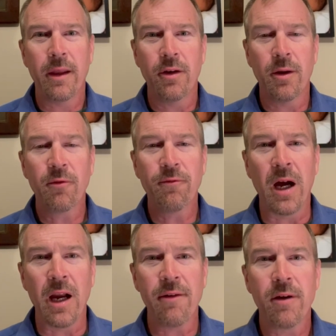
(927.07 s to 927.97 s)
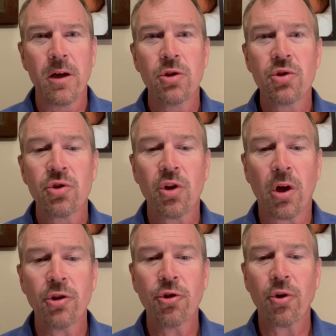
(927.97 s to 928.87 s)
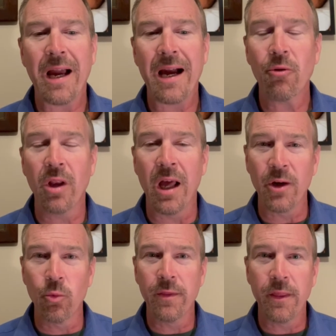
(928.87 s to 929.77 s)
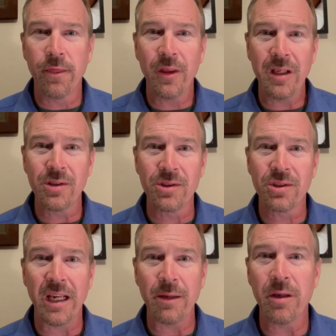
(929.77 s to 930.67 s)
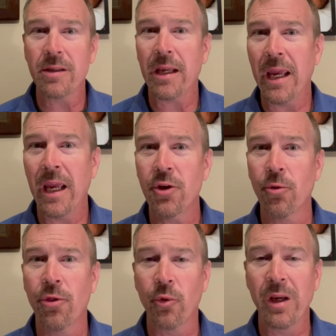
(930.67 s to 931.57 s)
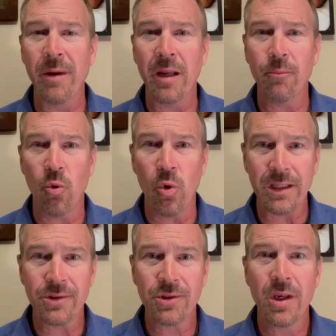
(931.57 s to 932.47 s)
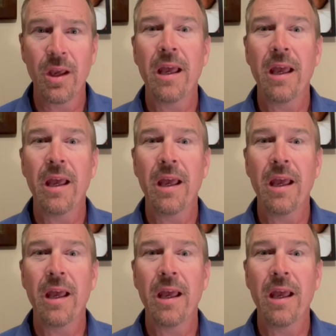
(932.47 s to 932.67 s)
Number 5, start your outline with the thesis statement and your 3 main points.